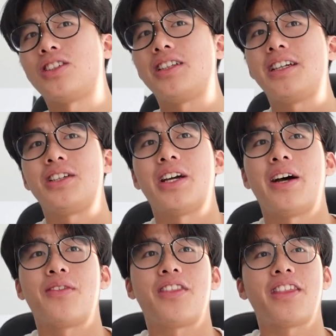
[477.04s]
like you
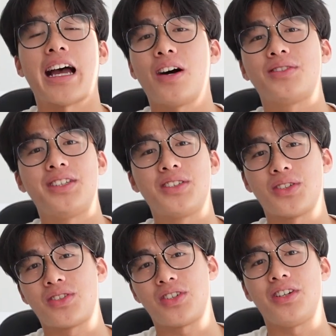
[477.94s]
have thousands of
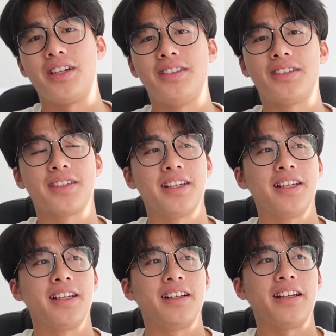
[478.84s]
students
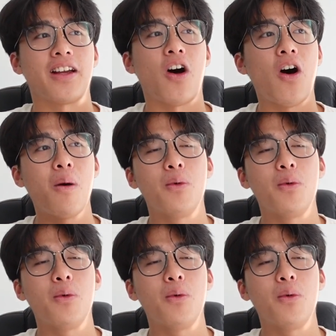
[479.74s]
like all